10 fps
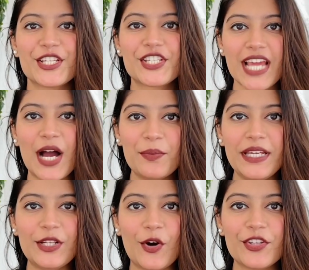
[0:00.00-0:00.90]

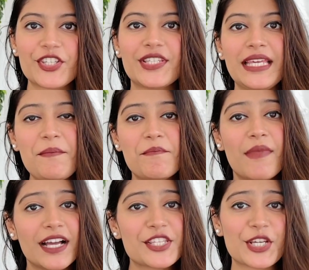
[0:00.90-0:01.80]
Xiaomi launched the
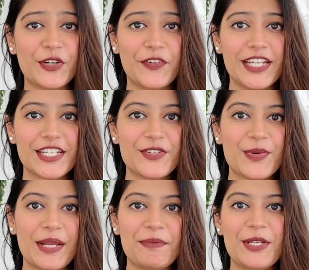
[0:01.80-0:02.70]
much-awaited
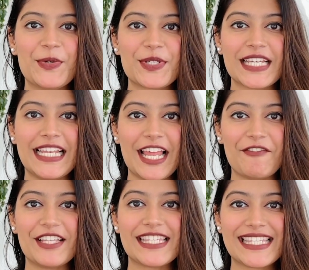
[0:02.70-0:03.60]
Redmi Note
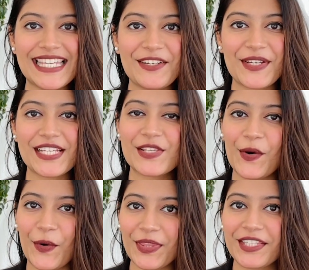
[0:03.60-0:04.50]
11 series
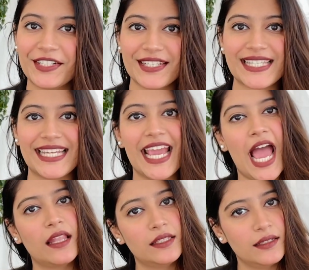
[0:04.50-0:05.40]
on Thursday,
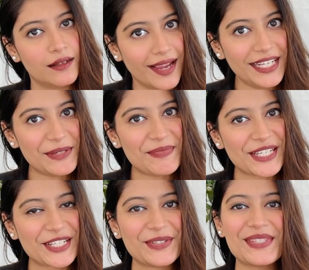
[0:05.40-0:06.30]
and the lineup
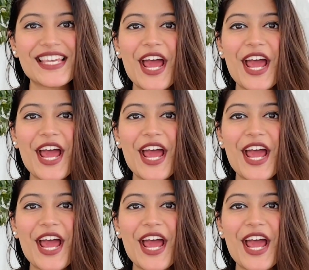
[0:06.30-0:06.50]
includes